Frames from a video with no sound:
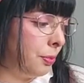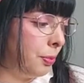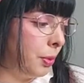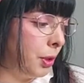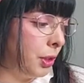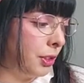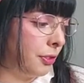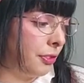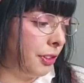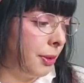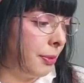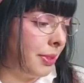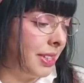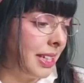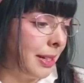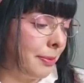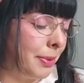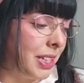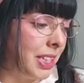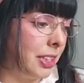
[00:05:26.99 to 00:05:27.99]
bought from a
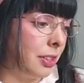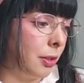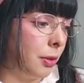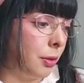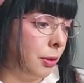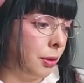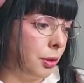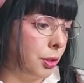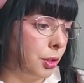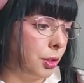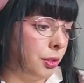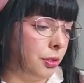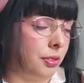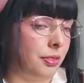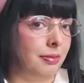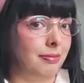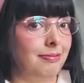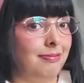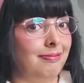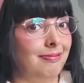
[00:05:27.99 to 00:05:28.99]
Japanese
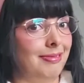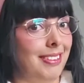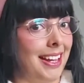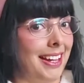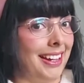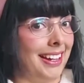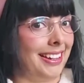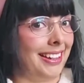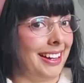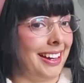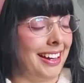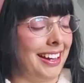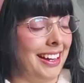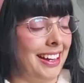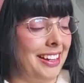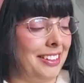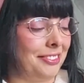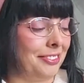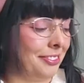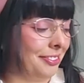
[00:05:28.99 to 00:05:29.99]
auction. I have.